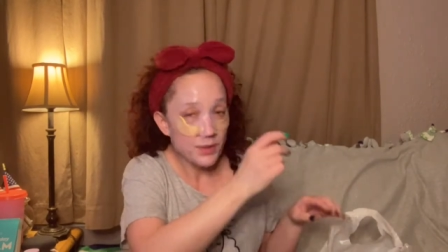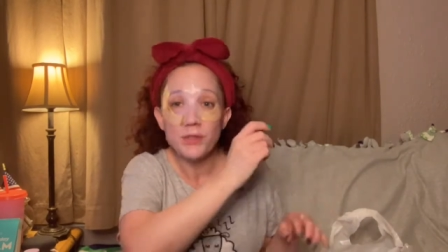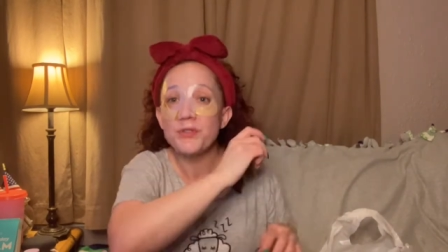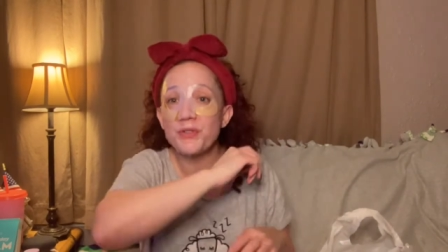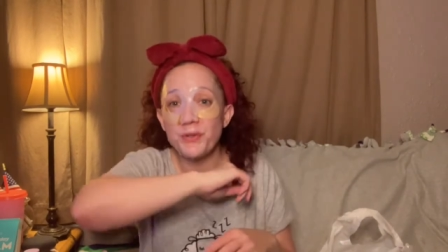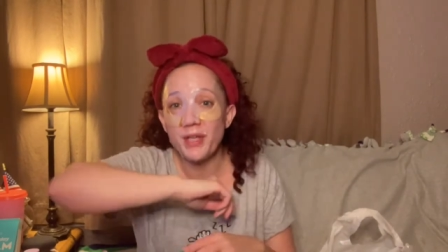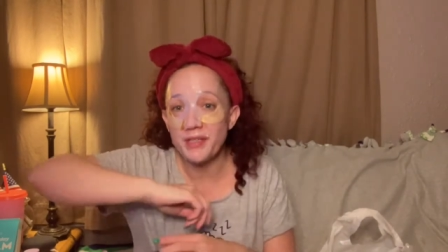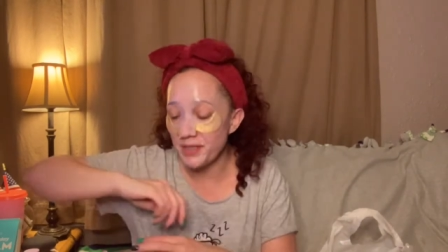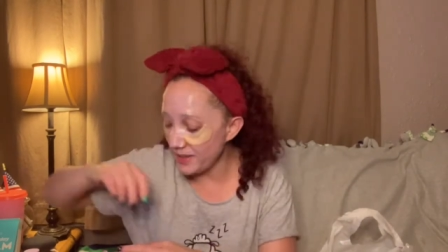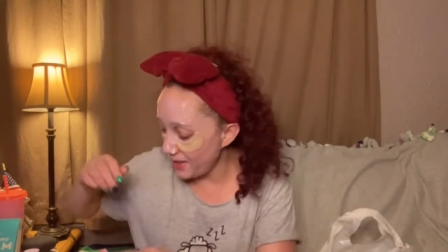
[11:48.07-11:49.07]
So
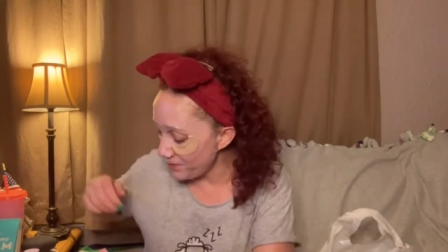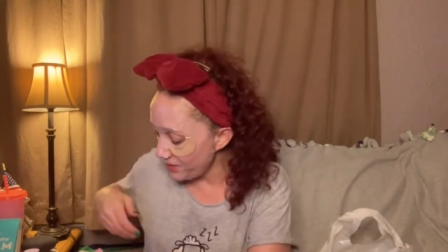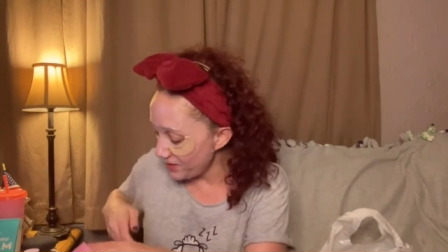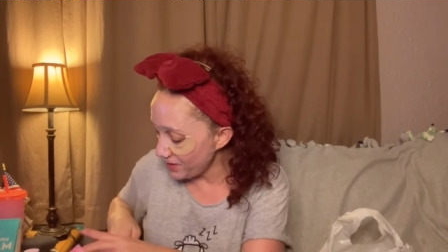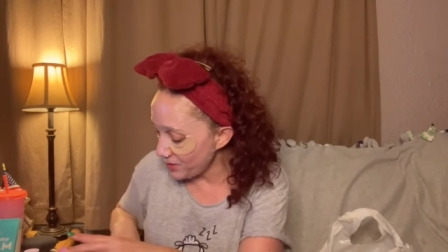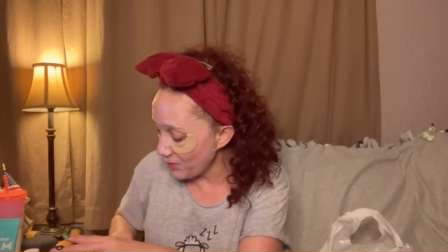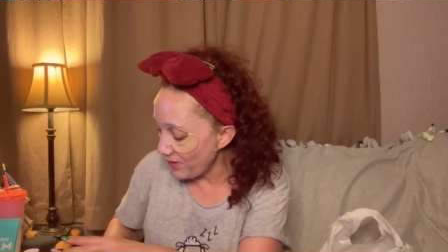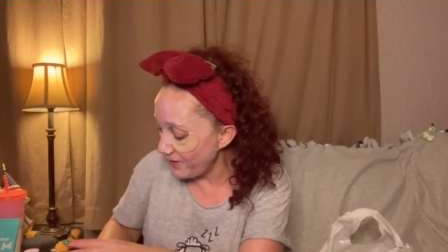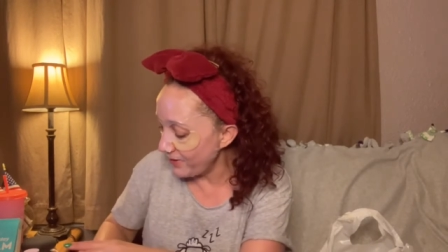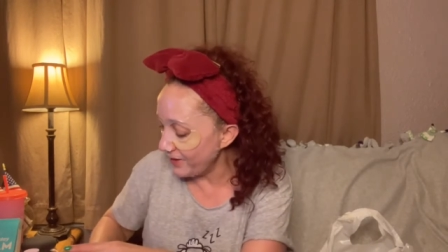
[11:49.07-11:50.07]
that's in the empties as
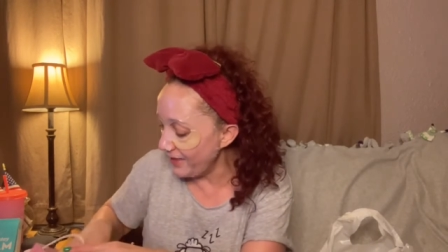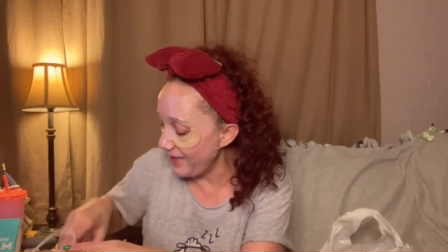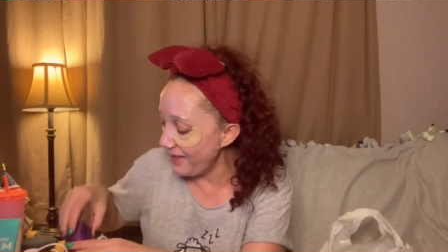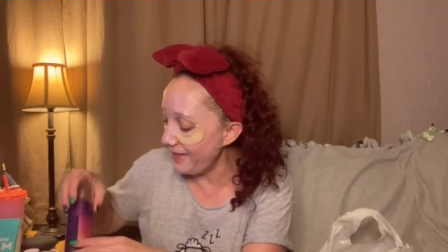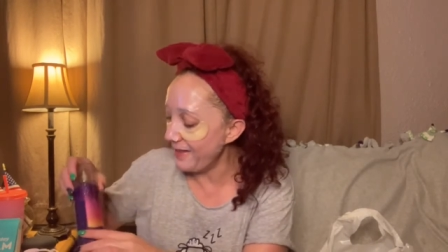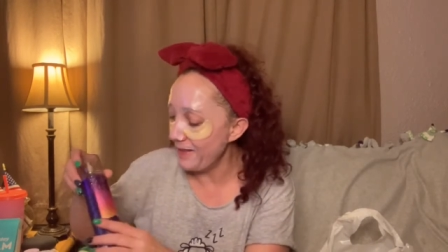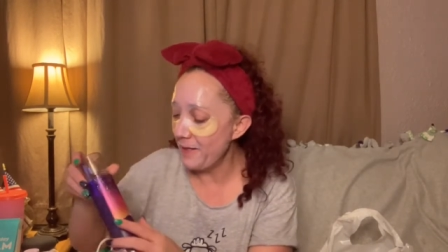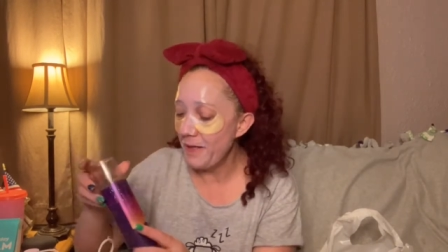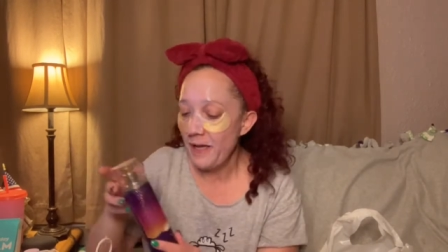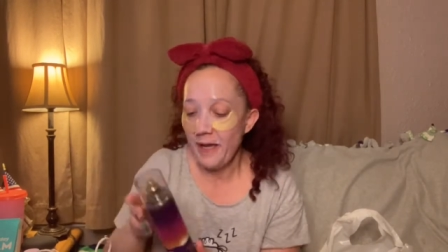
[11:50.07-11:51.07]
well.
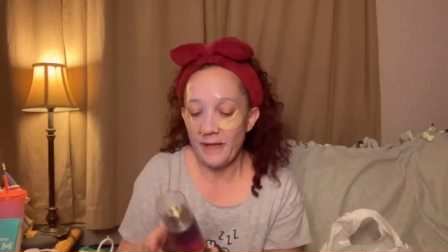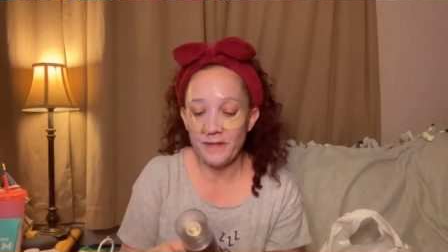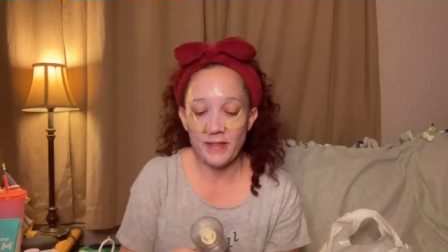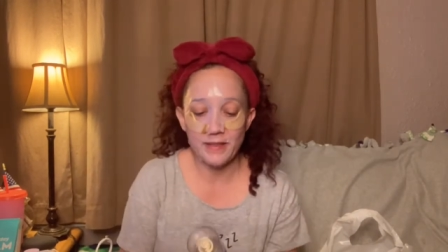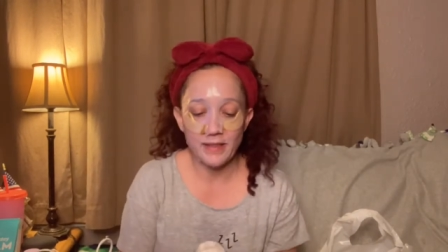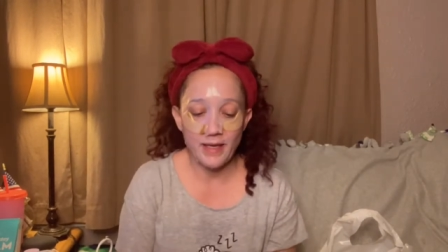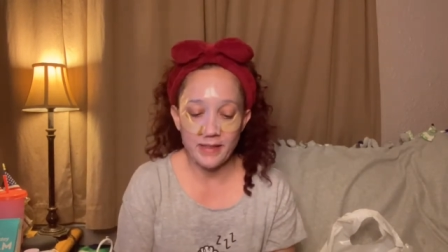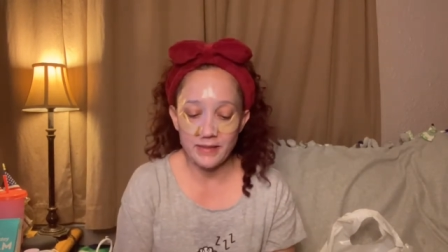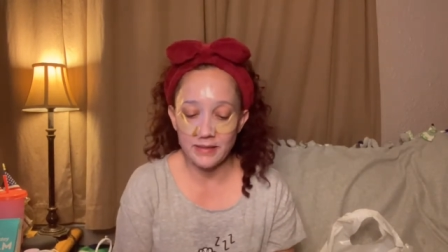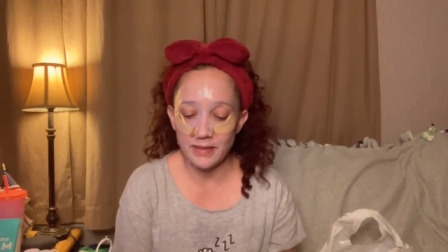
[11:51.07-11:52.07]
And then the
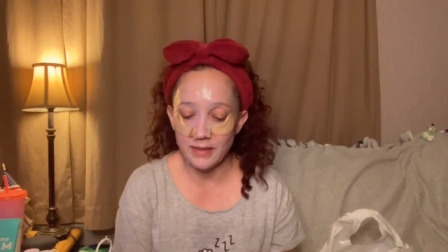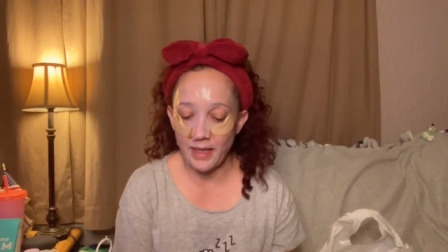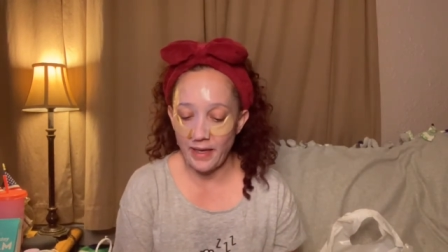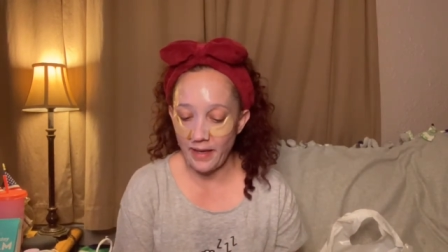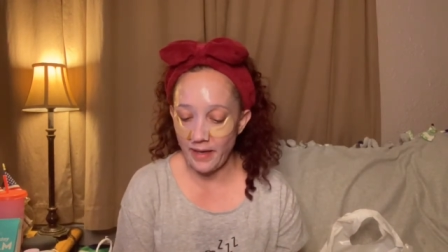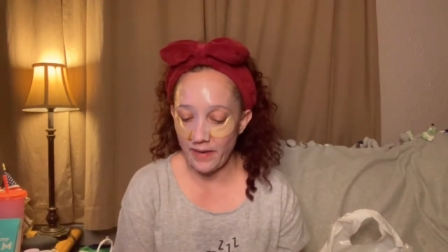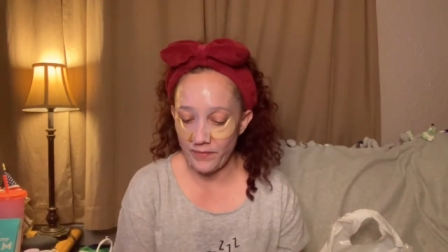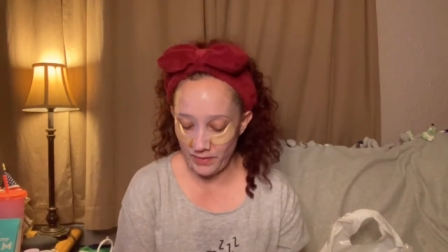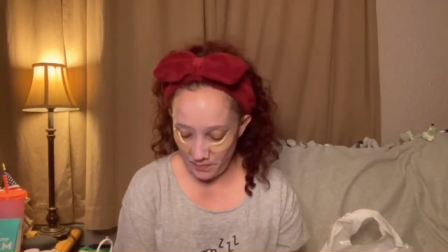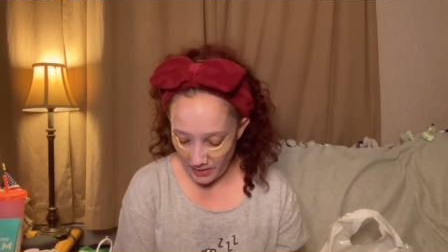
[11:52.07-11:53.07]
last thing that I have
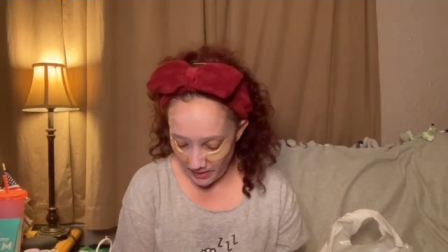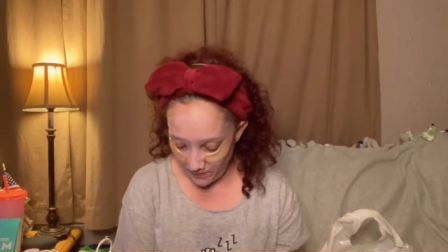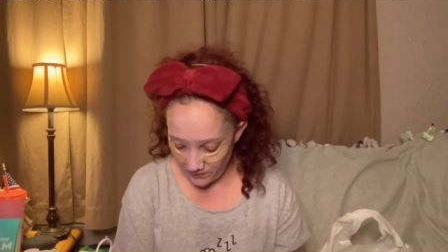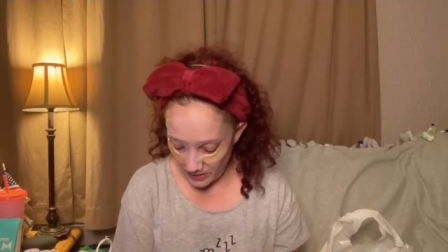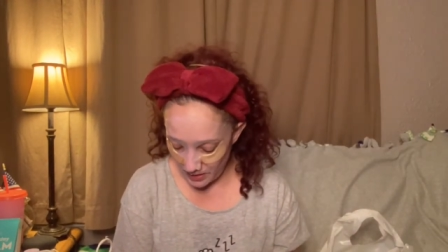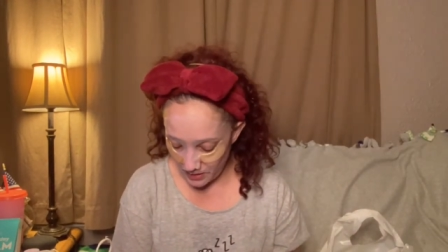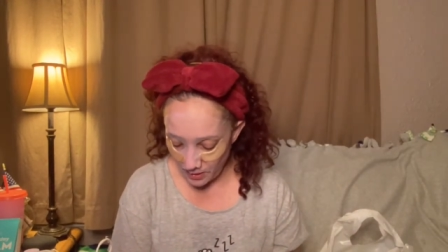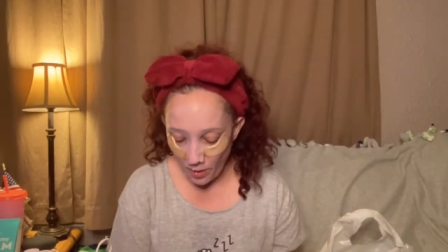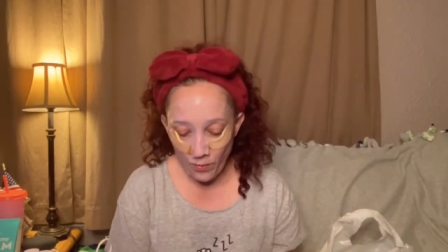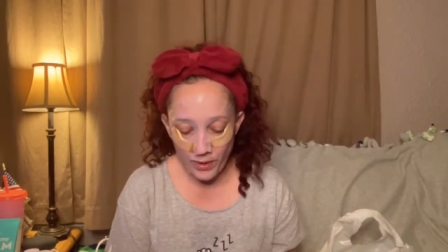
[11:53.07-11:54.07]
in my empties.
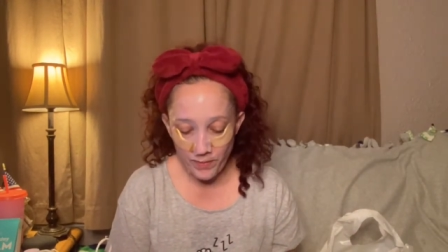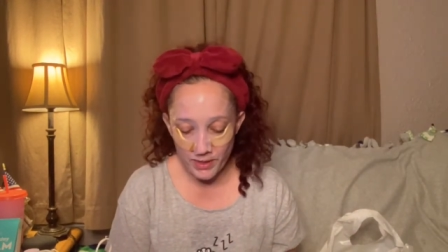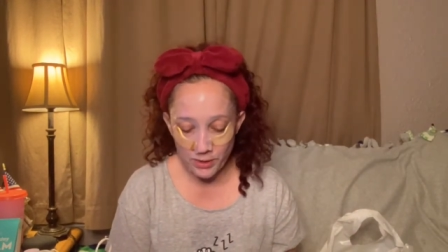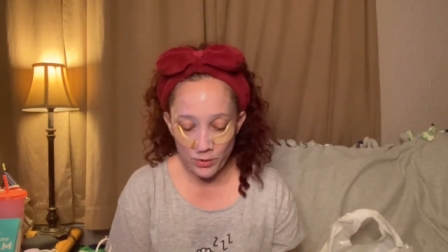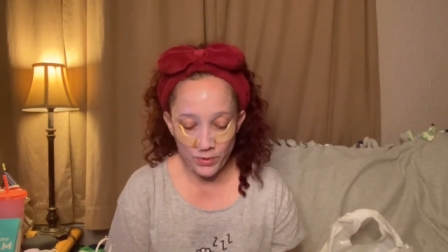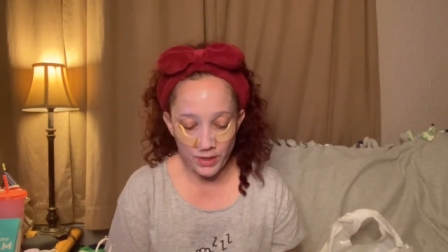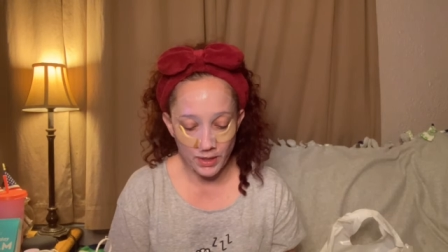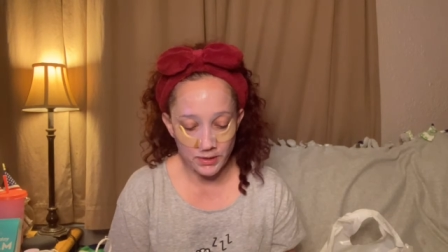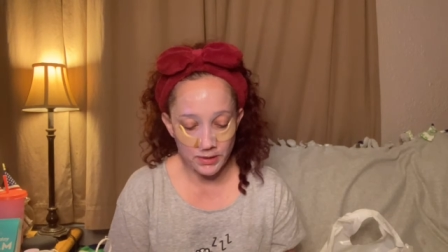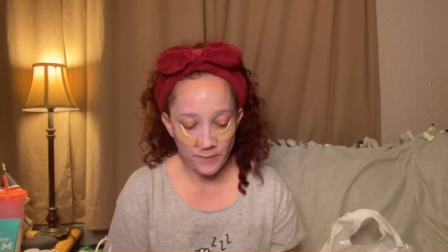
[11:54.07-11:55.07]
Oh, wait a minute. Two
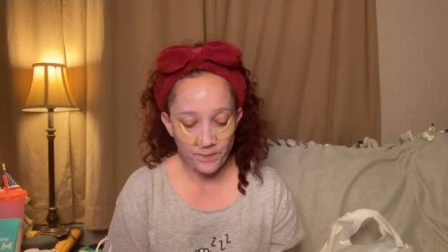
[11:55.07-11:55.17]
things.